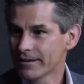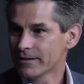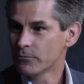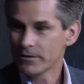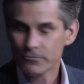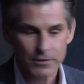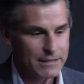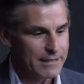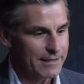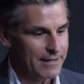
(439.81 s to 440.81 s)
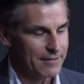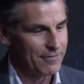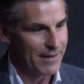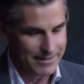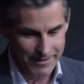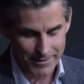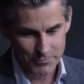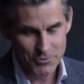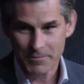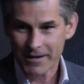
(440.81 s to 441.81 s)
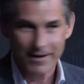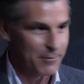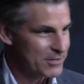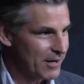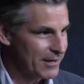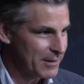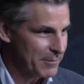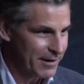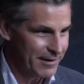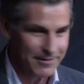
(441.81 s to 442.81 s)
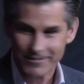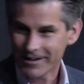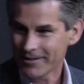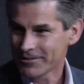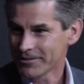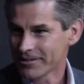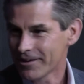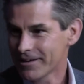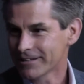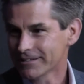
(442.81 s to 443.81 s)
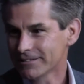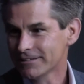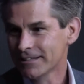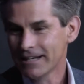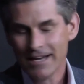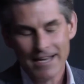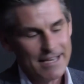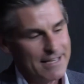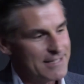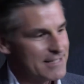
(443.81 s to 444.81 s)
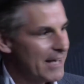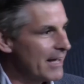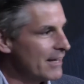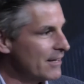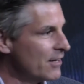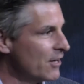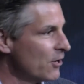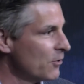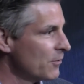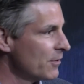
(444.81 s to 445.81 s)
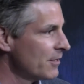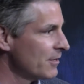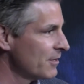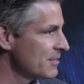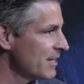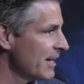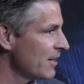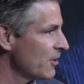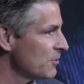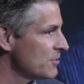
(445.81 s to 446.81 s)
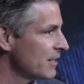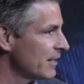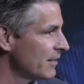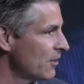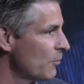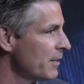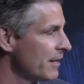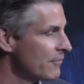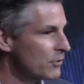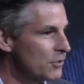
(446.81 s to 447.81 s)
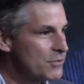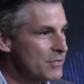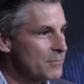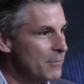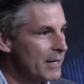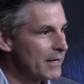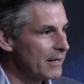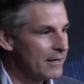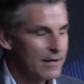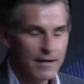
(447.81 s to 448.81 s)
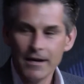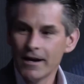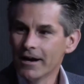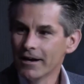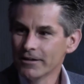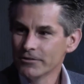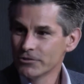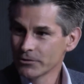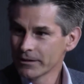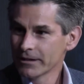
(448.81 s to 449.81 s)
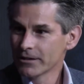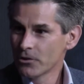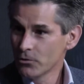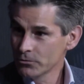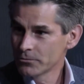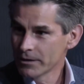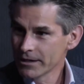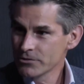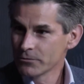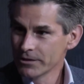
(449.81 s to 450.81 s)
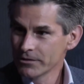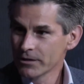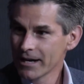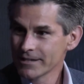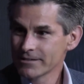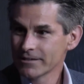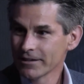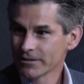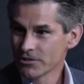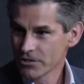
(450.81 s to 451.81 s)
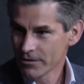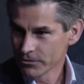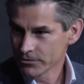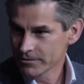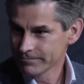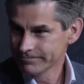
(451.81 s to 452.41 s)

think we've really, in fact, Bruce Mann and I were talking about it out there in the audience, is that, you know, the saying goes that nobody ever loses money during a gold rush when you're the guy selling shovels.